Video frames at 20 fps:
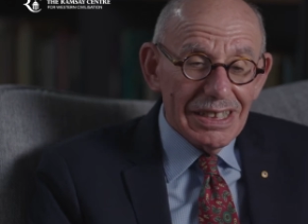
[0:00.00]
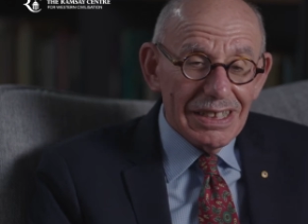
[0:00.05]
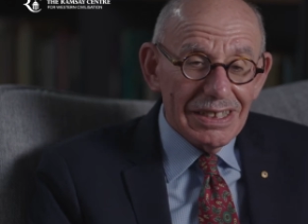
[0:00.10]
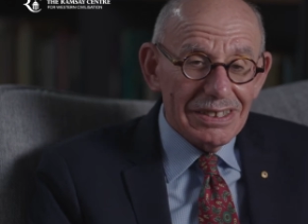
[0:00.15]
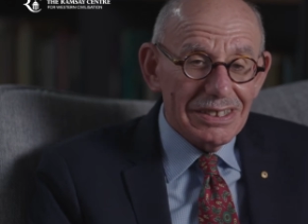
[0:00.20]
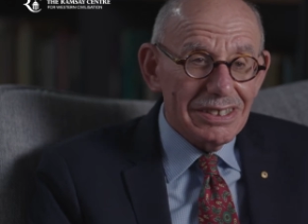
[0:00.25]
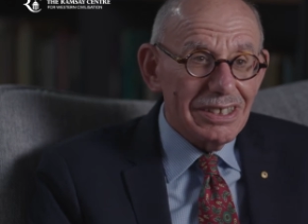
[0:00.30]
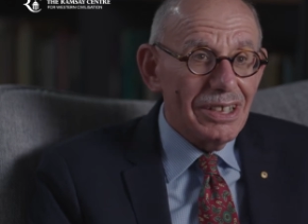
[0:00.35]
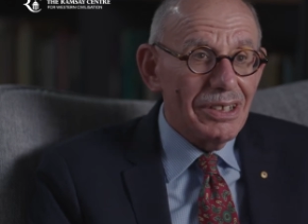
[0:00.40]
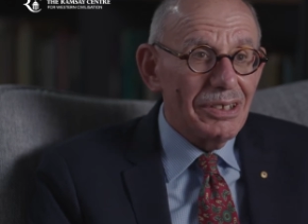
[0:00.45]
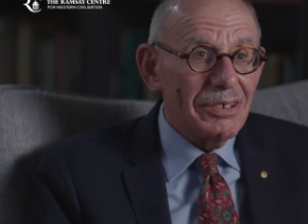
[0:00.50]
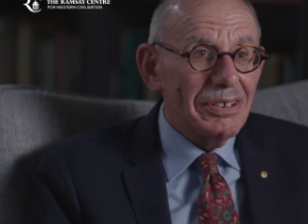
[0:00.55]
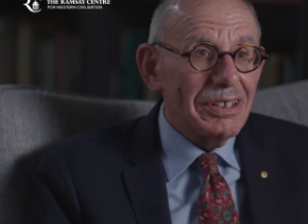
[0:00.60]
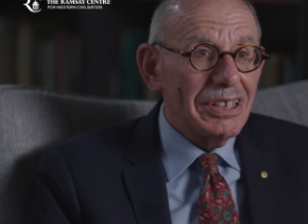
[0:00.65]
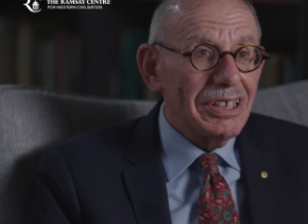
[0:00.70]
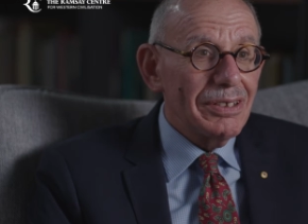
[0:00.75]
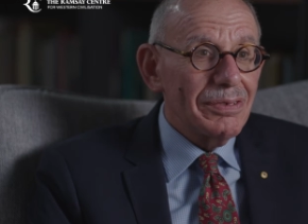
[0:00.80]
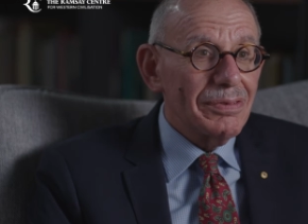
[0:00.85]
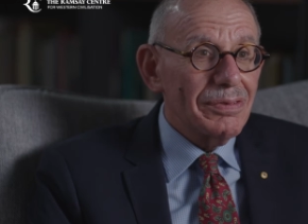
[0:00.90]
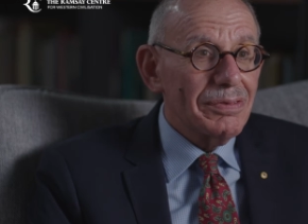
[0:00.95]
And so
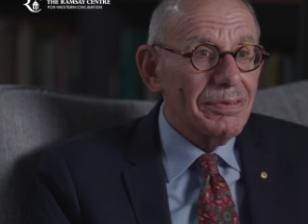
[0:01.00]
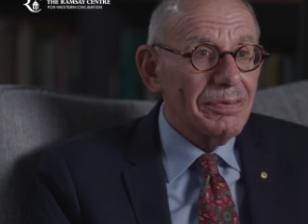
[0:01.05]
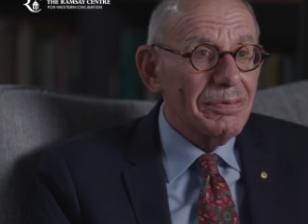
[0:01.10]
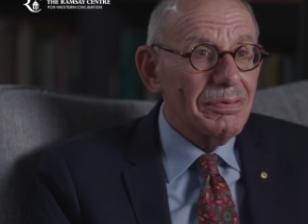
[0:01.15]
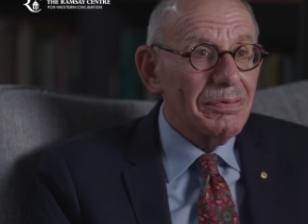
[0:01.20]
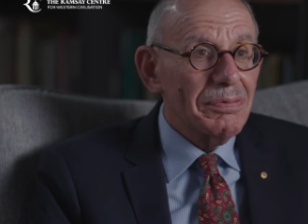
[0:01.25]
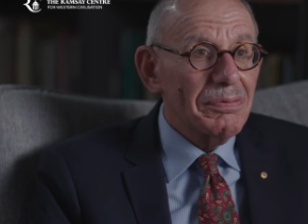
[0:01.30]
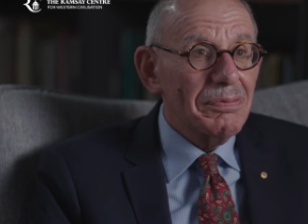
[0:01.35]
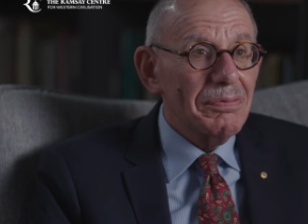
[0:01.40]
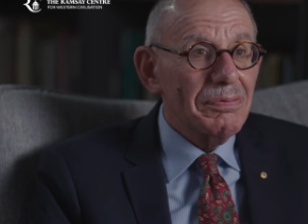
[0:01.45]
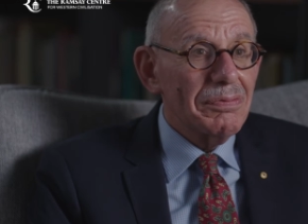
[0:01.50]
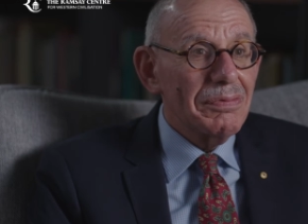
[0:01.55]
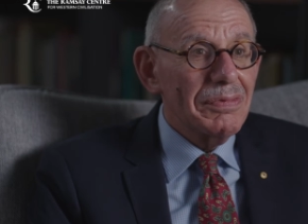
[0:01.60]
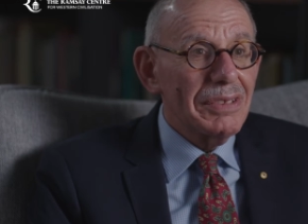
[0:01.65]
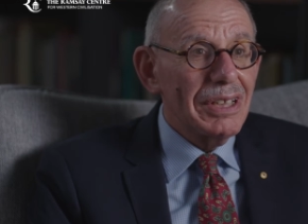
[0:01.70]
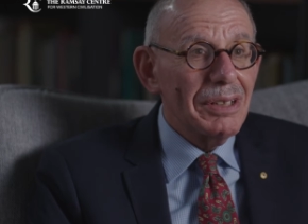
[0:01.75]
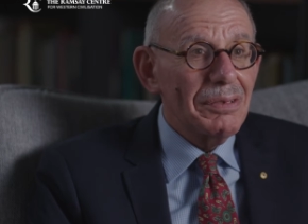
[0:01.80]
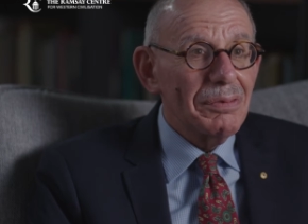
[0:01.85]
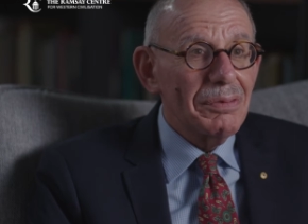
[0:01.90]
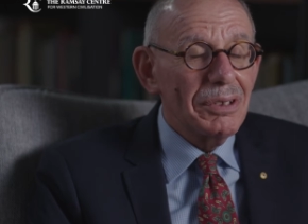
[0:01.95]
if
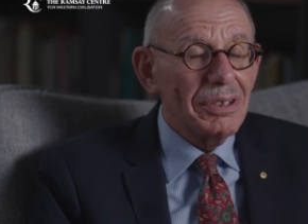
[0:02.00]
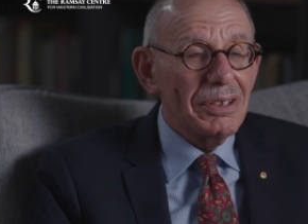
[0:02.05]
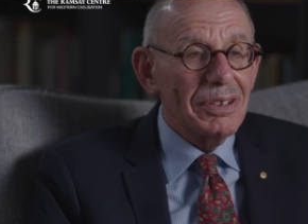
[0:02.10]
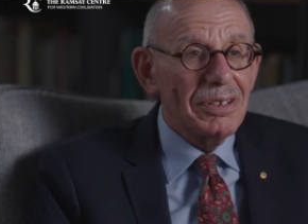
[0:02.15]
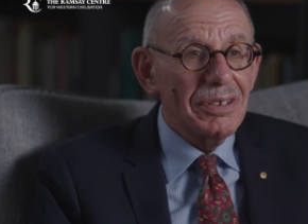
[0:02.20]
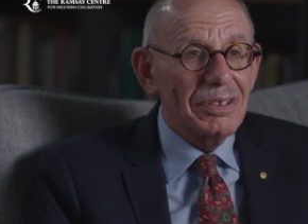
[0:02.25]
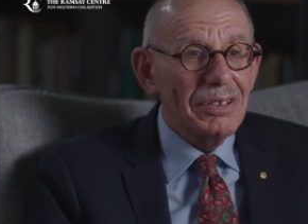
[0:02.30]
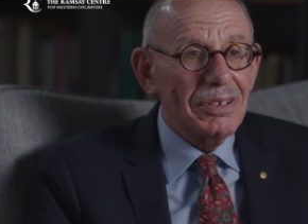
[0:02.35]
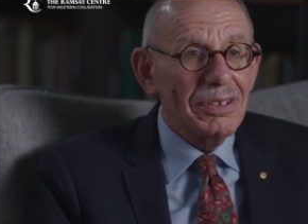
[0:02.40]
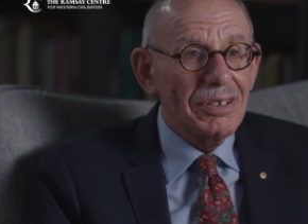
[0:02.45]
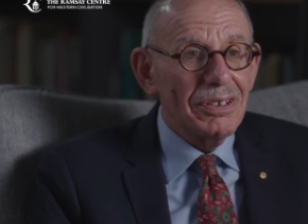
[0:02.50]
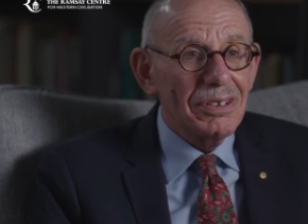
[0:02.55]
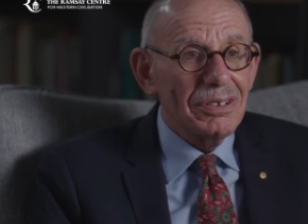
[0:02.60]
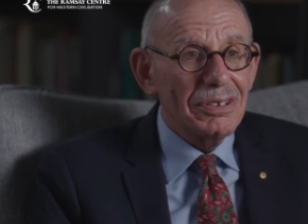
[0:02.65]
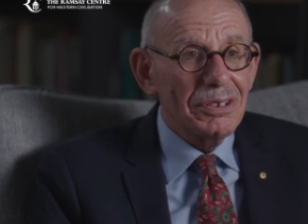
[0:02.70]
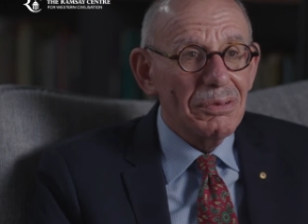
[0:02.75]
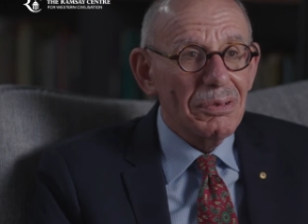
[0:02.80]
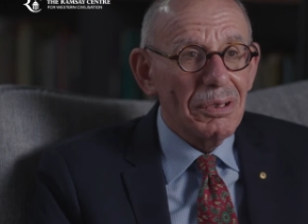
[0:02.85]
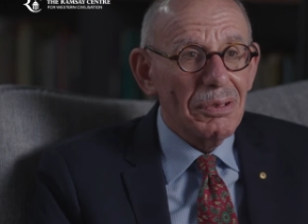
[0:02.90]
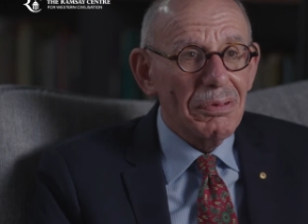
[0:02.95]
that were
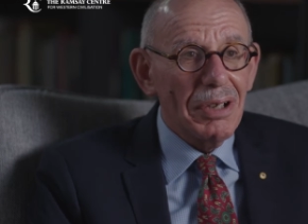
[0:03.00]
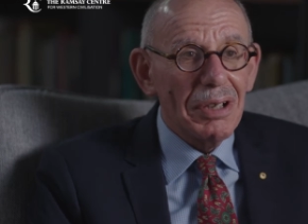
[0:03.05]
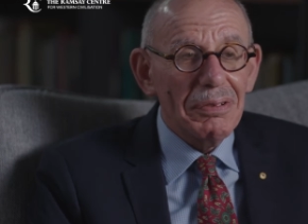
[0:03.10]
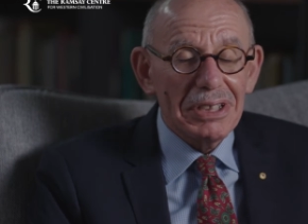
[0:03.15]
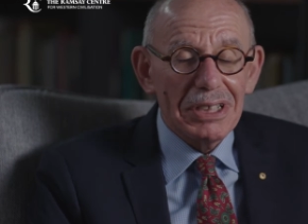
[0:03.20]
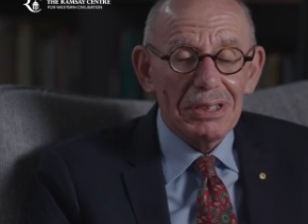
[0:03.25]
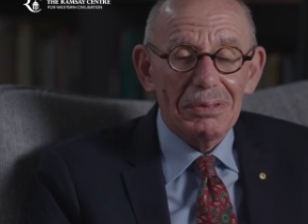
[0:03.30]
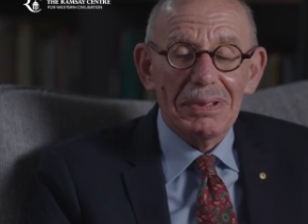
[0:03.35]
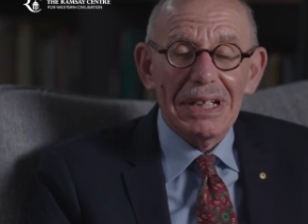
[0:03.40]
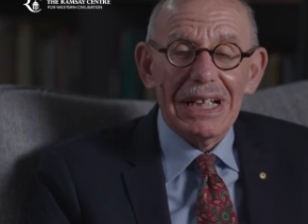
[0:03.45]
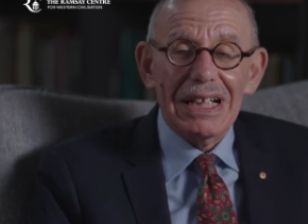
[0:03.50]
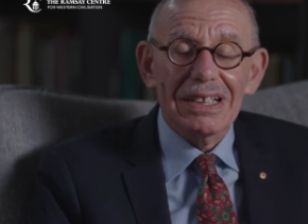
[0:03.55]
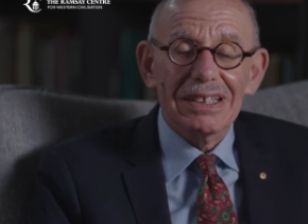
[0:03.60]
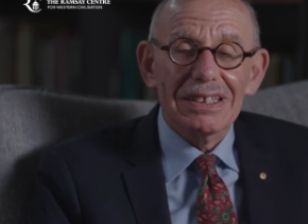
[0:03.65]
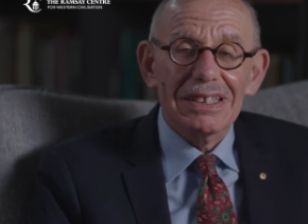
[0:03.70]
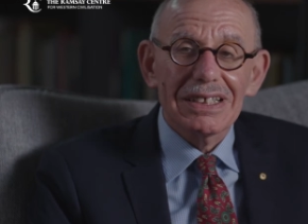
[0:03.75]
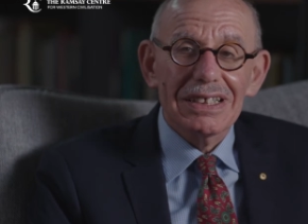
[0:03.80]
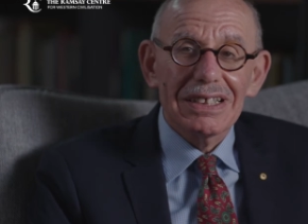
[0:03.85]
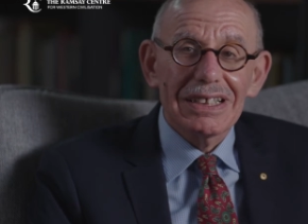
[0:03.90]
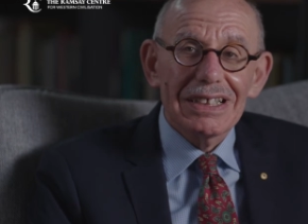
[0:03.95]
all you were worried
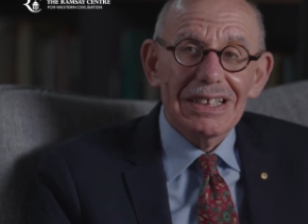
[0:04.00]
about,